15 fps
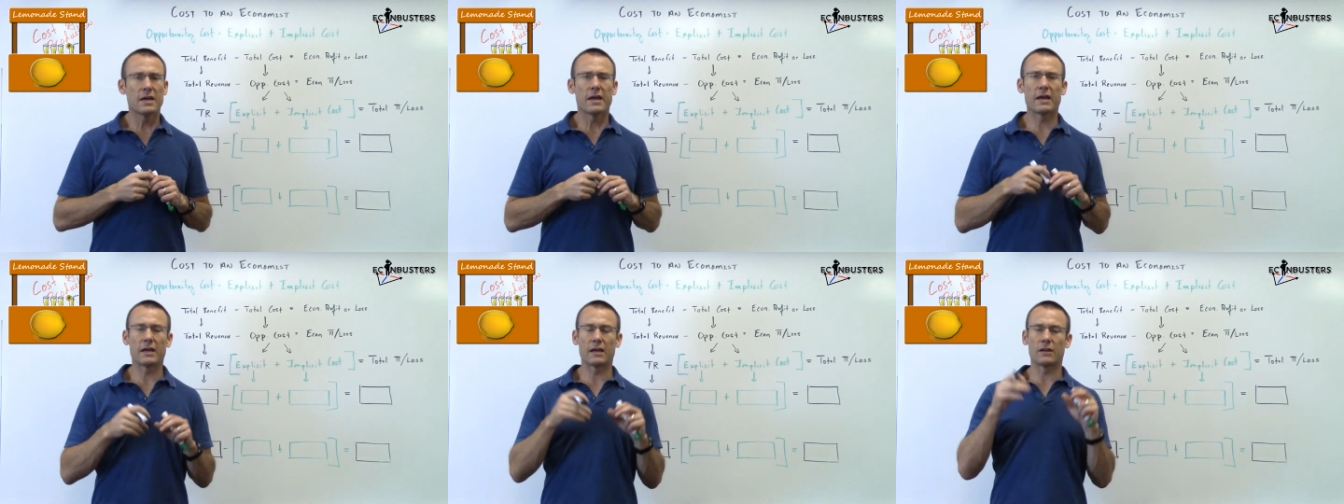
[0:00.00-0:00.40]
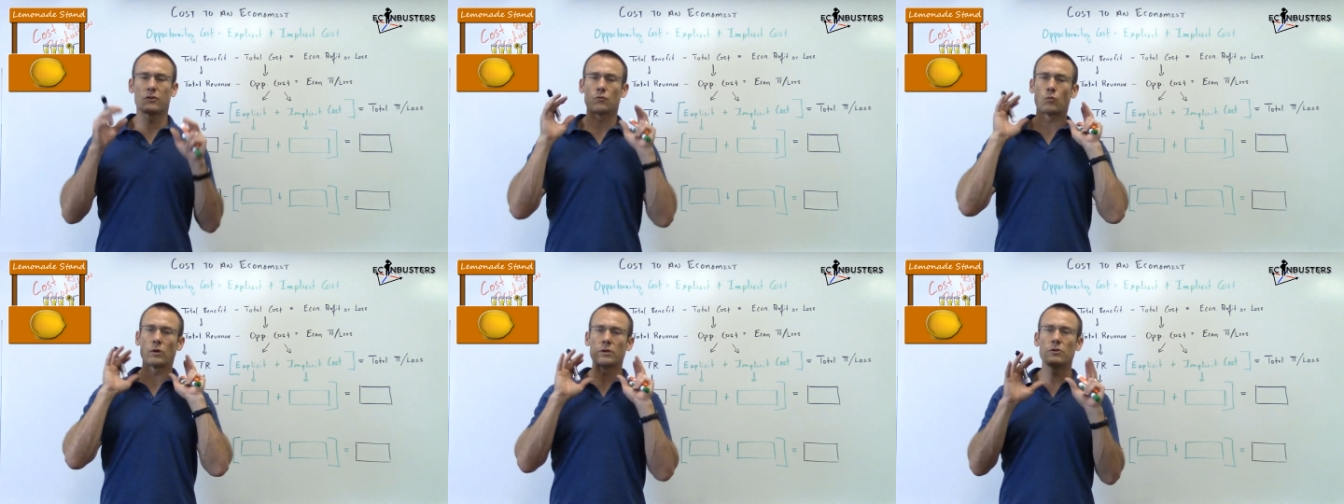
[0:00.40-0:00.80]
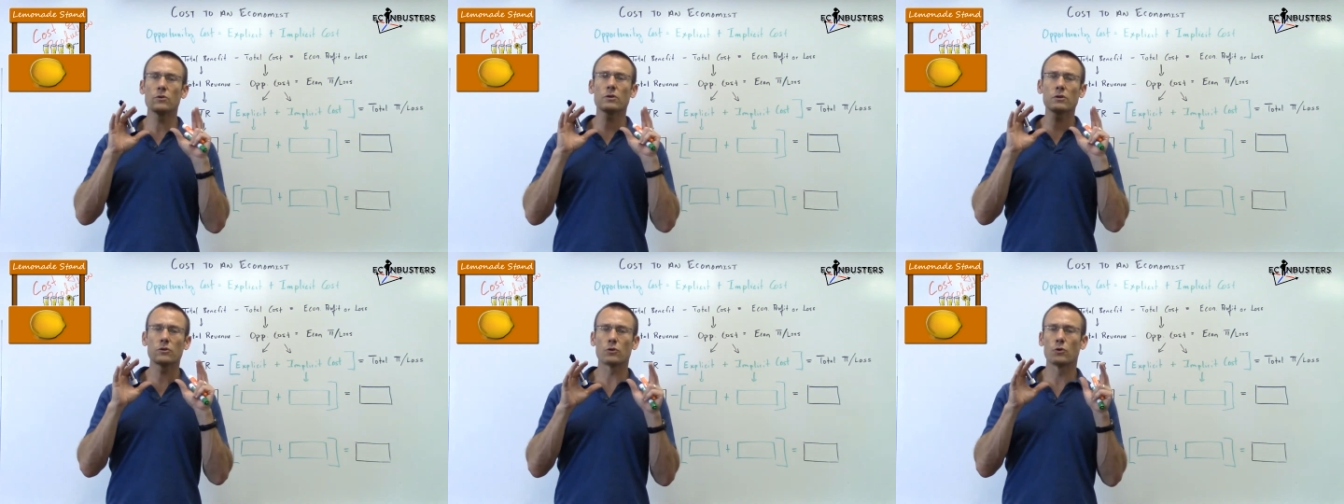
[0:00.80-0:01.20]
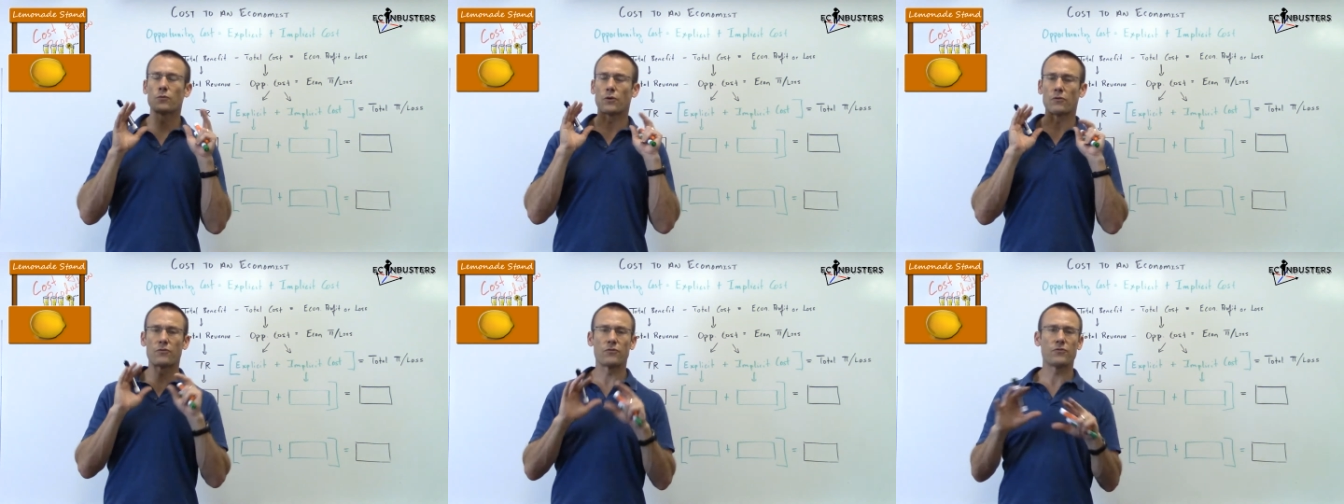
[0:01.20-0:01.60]
And what you can do
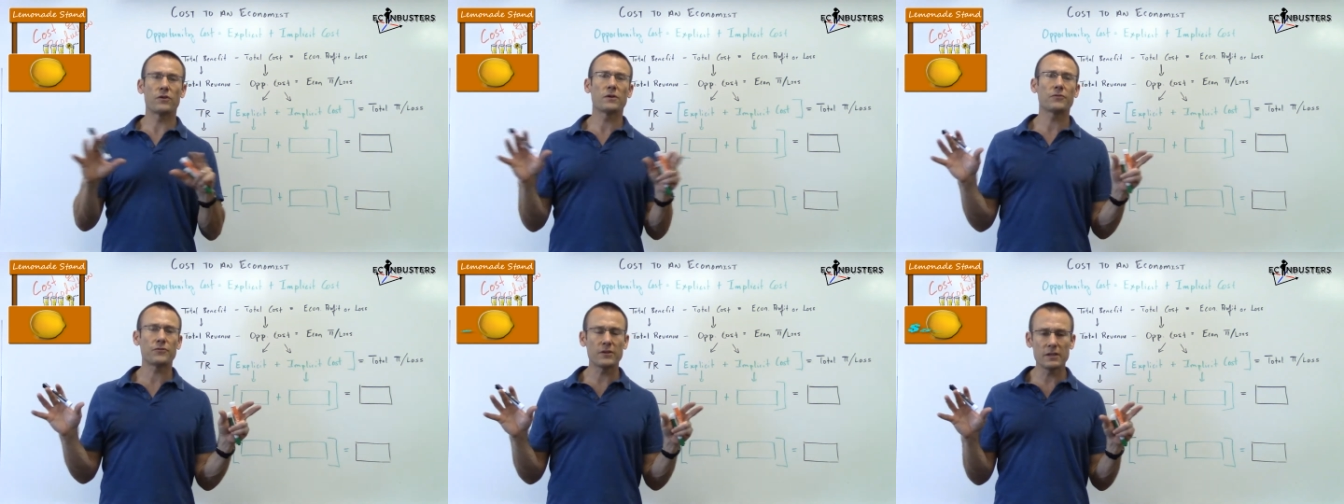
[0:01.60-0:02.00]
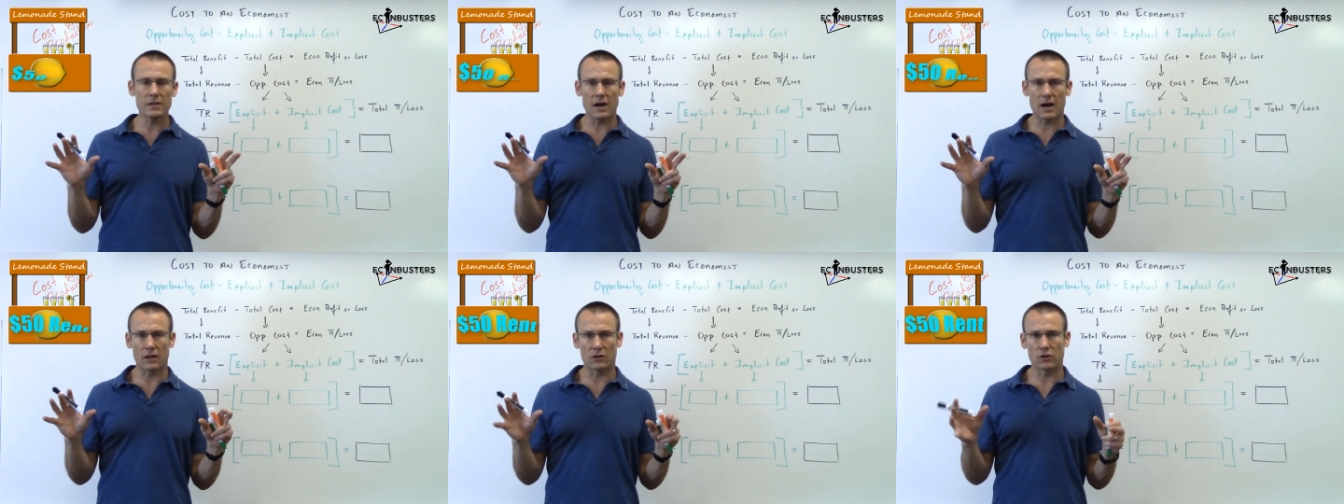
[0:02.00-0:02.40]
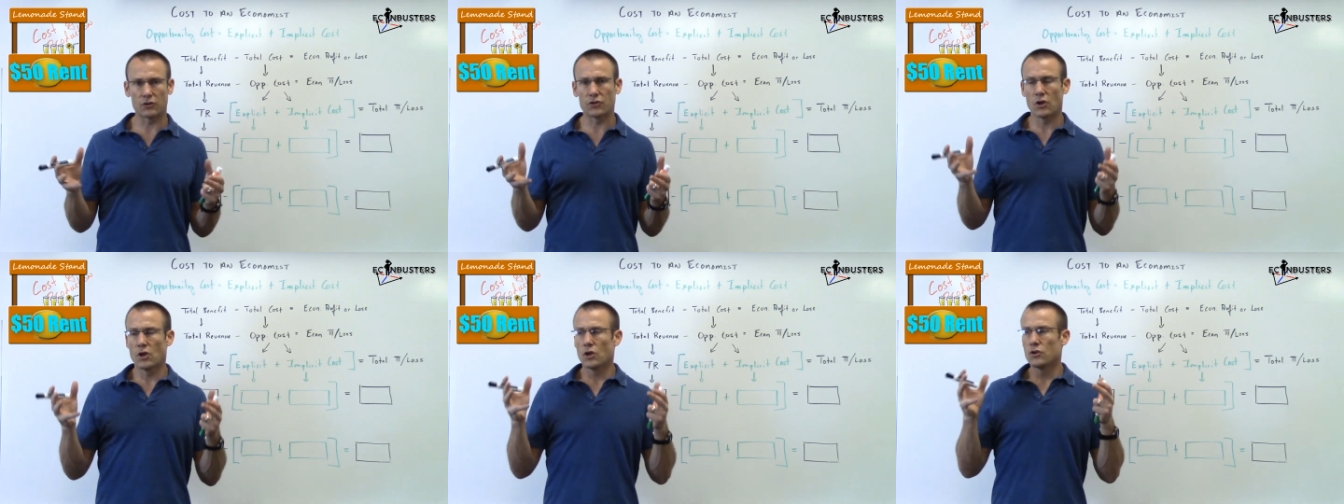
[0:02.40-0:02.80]
for $50,